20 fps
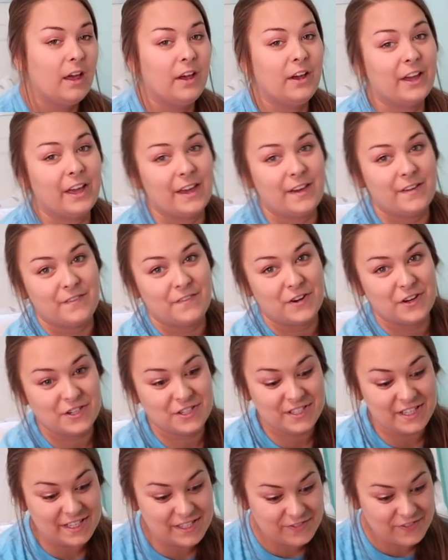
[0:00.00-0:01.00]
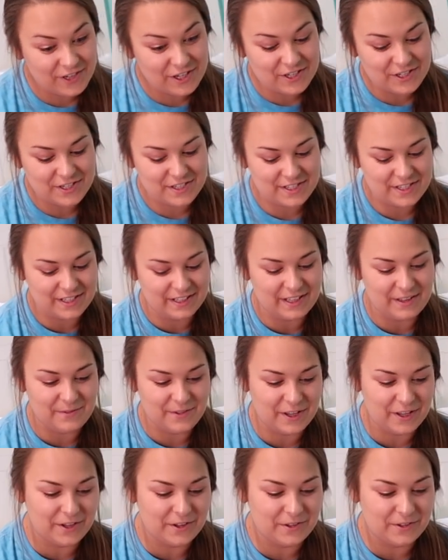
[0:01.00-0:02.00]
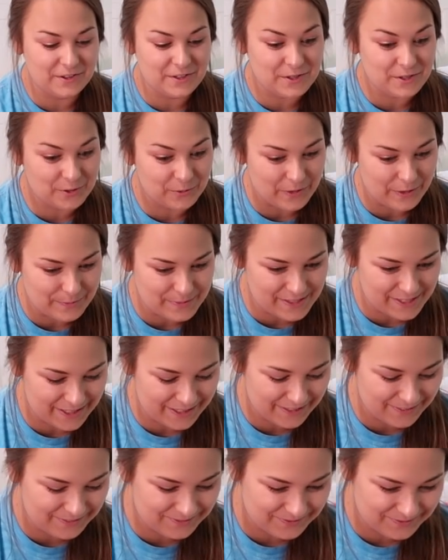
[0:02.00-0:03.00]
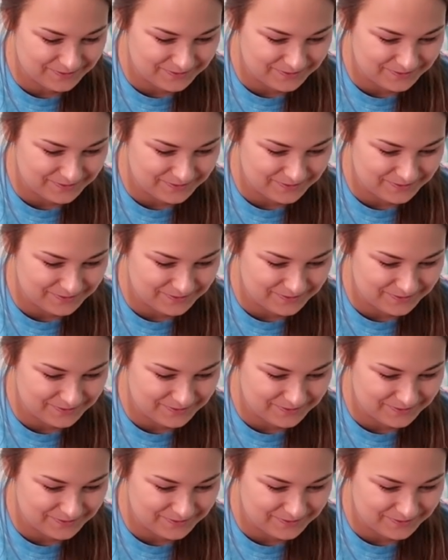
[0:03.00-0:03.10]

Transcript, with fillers: Okay, first things first, let me go to the website.